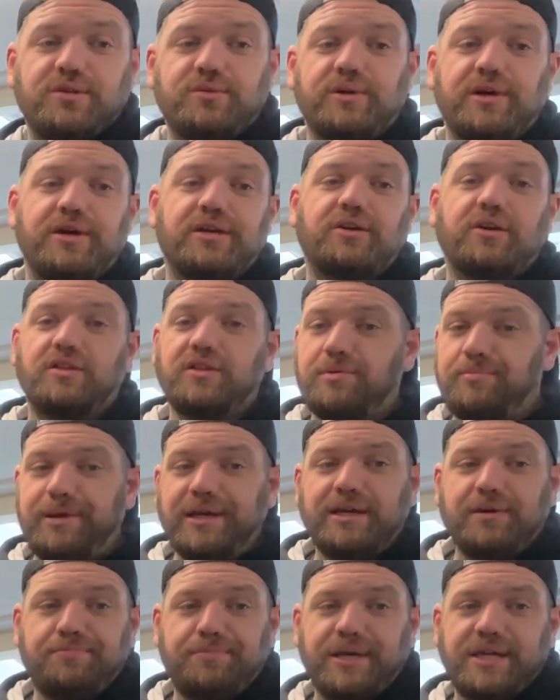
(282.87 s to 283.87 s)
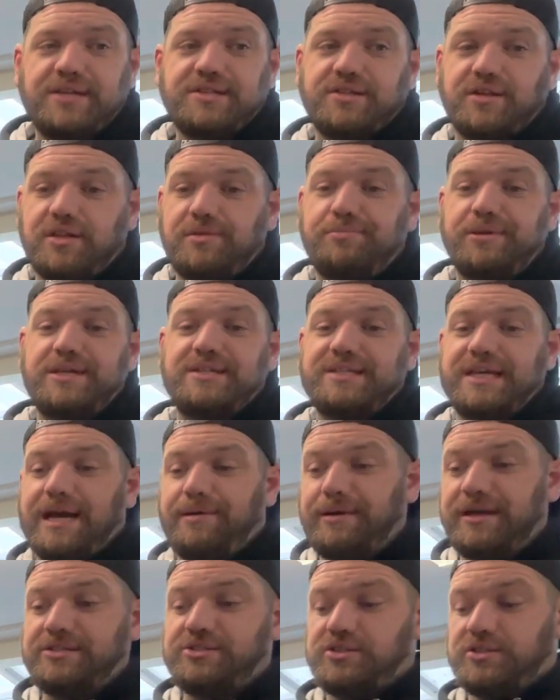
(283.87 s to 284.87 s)
work on the bigger piece or the piece that I'm
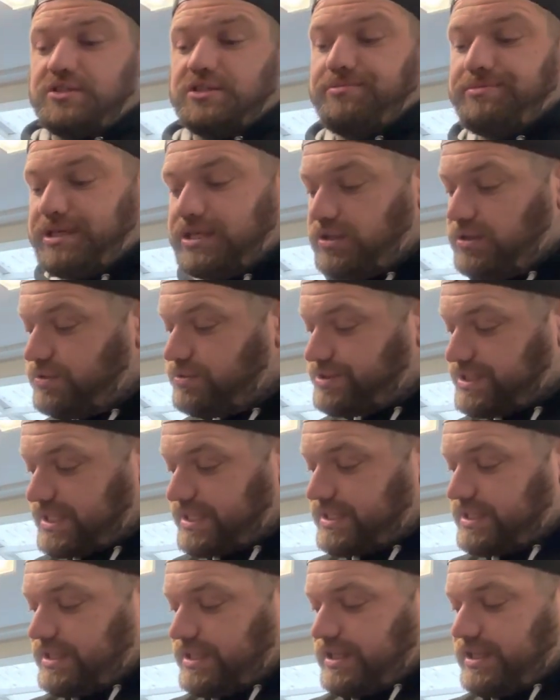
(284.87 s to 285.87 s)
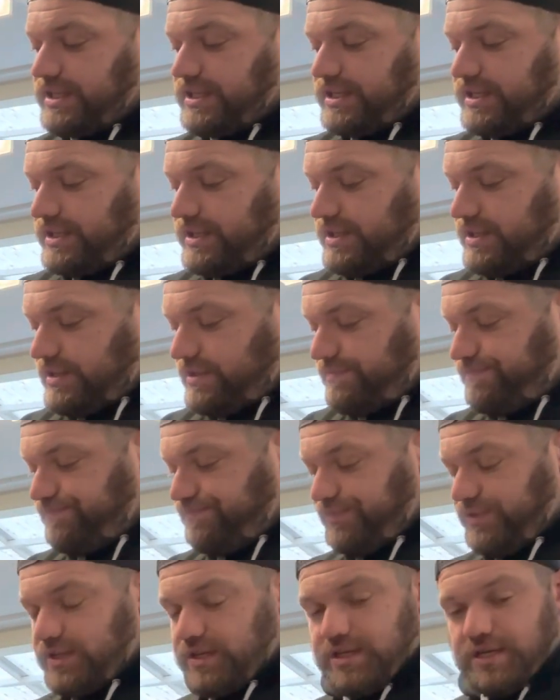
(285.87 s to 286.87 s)
actually going to be using.
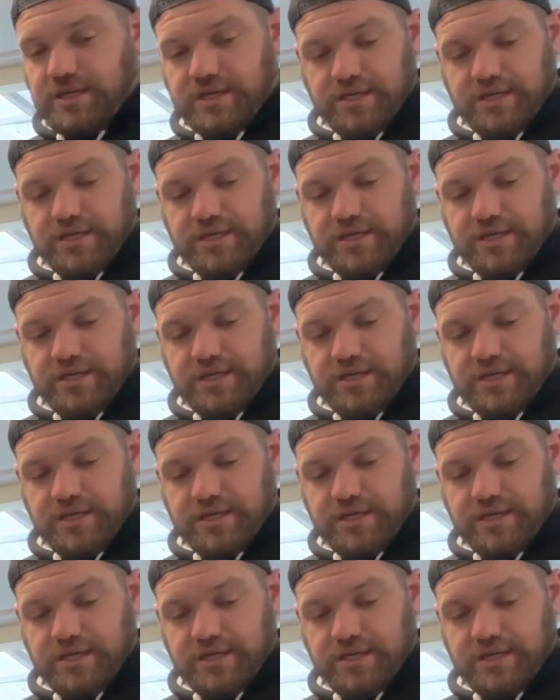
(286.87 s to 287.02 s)
Do